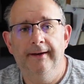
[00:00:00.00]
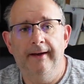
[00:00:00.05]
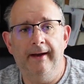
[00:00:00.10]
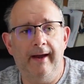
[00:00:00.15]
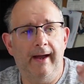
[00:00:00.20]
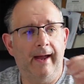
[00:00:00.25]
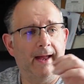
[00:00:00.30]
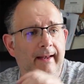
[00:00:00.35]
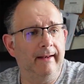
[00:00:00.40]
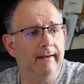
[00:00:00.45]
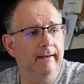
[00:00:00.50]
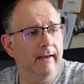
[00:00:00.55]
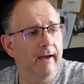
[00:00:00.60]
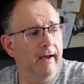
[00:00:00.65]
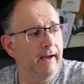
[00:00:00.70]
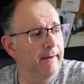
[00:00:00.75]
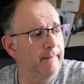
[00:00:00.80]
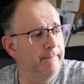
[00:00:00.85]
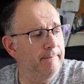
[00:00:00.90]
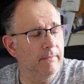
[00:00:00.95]
and
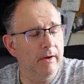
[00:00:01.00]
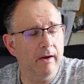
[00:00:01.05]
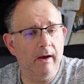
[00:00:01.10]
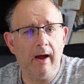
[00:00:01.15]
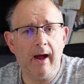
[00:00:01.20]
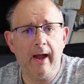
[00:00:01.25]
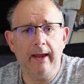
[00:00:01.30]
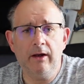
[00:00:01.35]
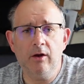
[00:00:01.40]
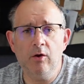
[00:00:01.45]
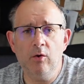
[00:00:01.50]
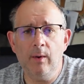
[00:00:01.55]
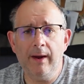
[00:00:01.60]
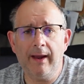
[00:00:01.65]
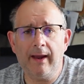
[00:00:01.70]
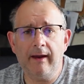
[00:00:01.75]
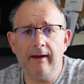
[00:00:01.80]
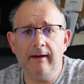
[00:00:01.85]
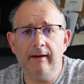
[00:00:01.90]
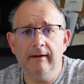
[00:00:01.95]
a
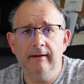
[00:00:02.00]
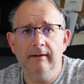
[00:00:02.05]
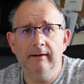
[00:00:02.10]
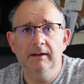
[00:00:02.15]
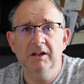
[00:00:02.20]
quick,